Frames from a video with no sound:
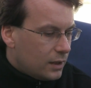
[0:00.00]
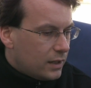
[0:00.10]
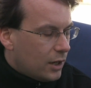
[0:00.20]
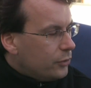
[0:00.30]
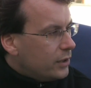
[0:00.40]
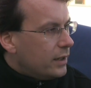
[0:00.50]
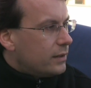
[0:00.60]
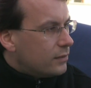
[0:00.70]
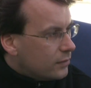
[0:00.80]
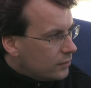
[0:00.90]

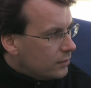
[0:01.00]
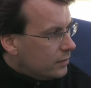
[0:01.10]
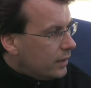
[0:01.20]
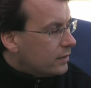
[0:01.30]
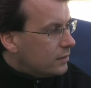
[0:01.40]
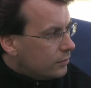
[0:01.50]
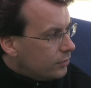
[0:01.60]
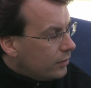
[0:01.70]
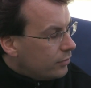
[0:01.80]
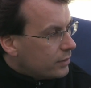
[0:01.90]
counteract this negative
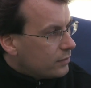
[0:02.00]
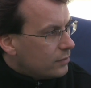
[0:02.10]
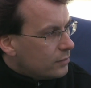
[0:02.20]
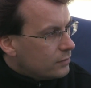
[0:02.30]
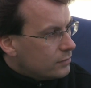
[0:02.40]
effect.